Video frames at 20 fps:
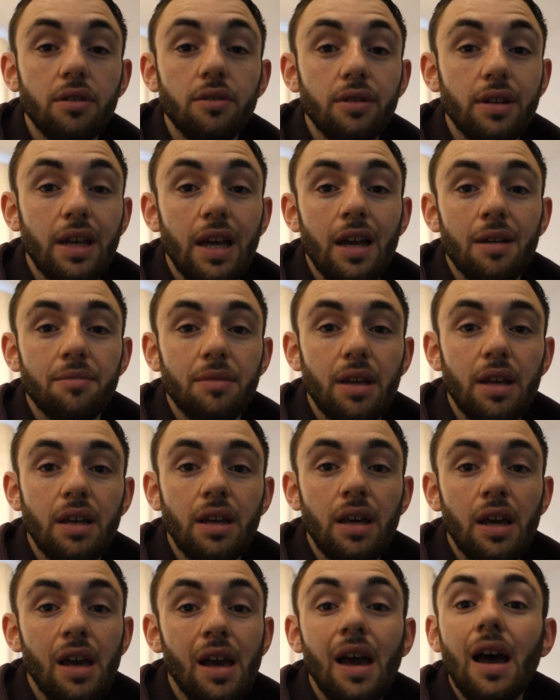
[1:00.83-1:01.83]
do a cap day,
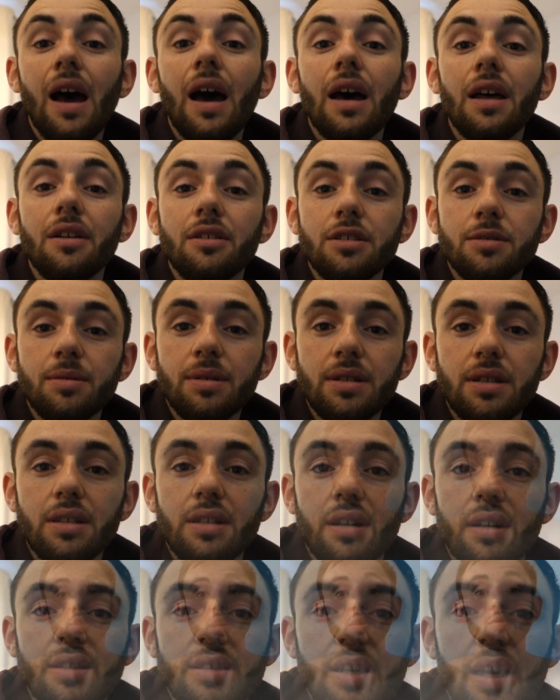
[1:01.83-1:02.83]
and I'll speak to you
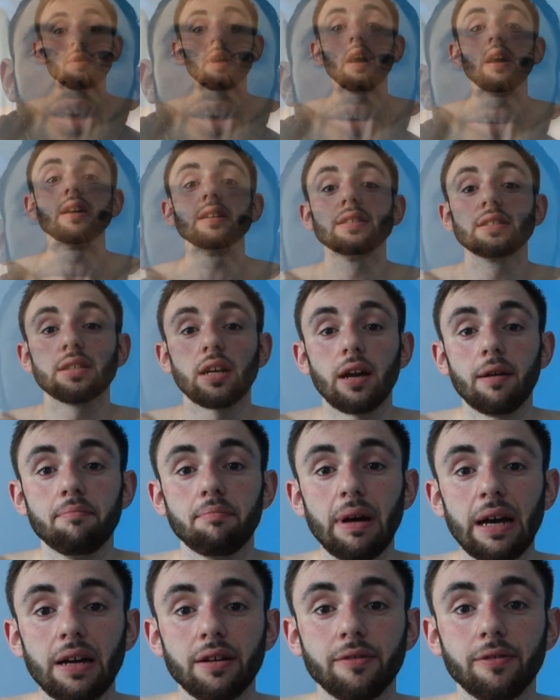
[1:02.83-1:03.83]
guys later. So guys, I'm
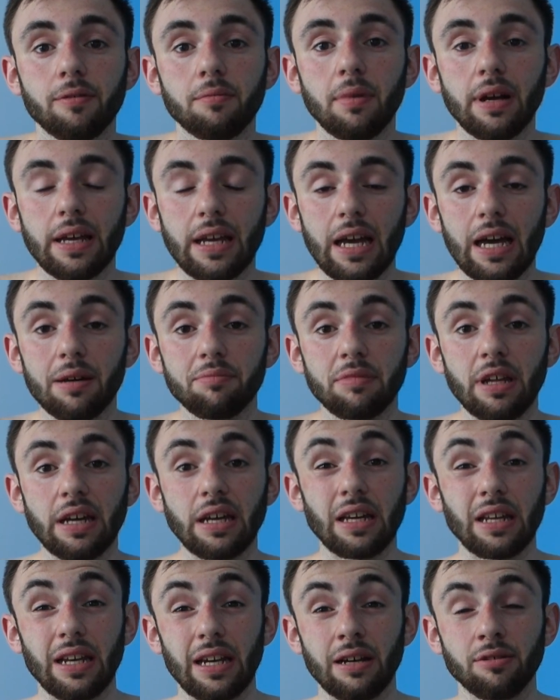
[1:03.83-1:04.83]
back from my cap
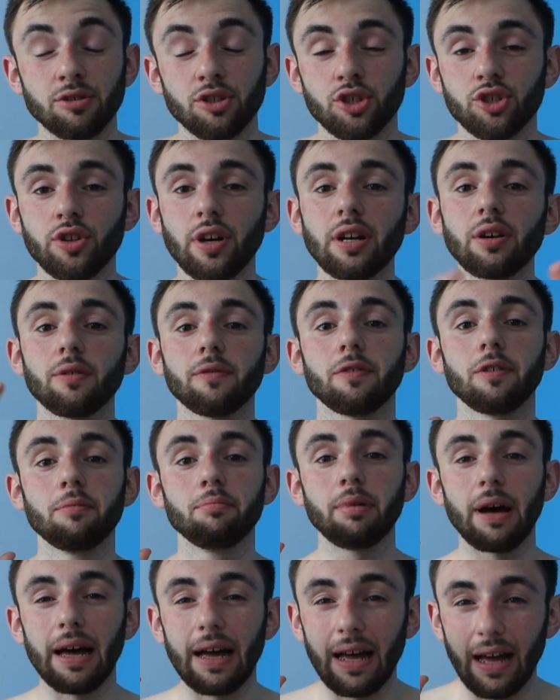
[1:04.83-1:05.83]
day. Now straight off the
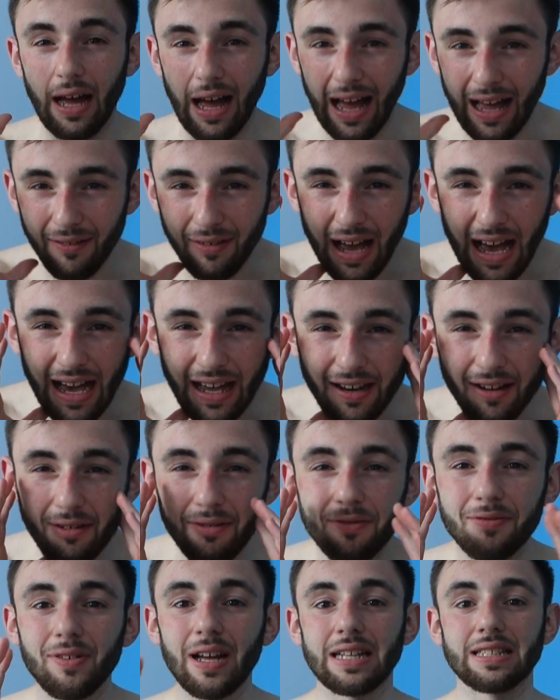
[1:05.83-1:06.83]
bat, I've had a
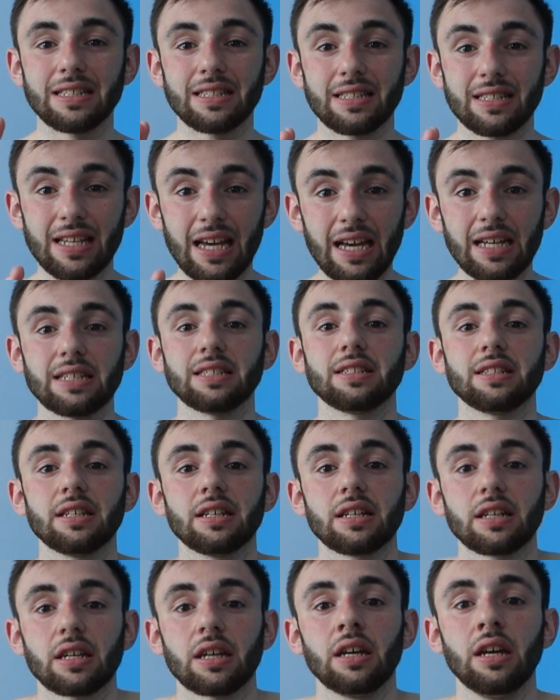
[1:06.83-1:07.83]

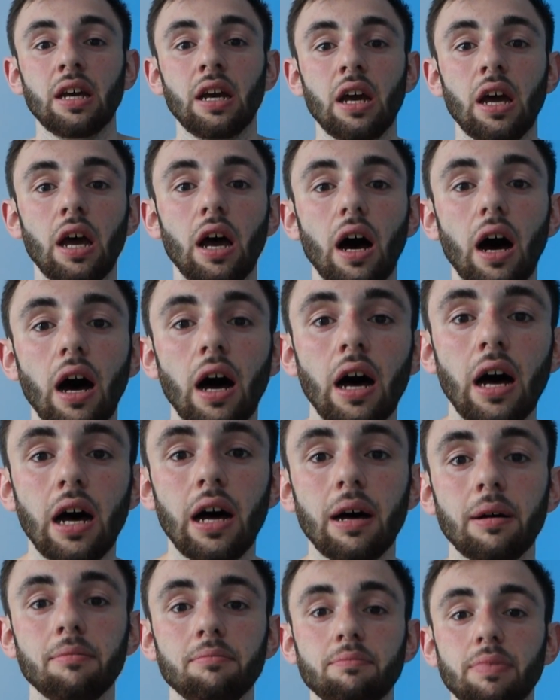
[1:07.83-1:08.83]
fantastic
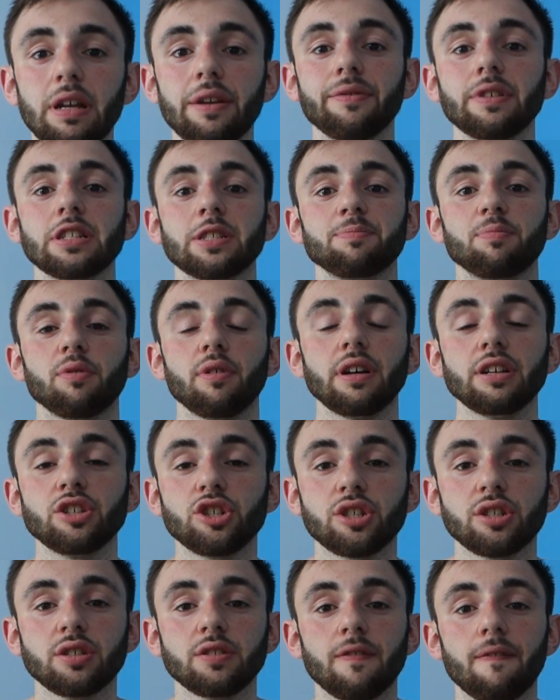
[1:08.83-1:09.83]
bit of
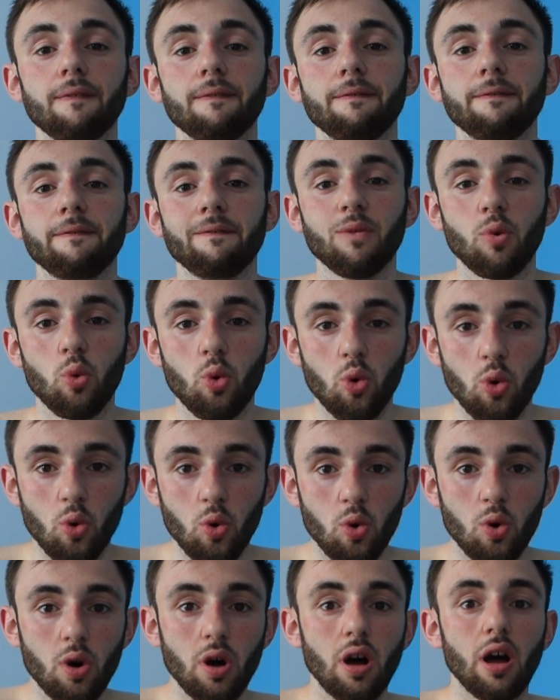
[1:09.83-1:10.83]
inspiration
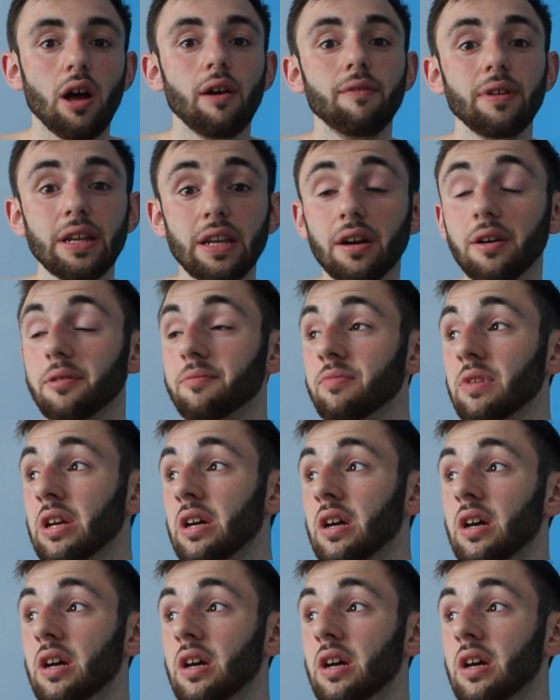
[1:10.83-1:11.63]
for a video.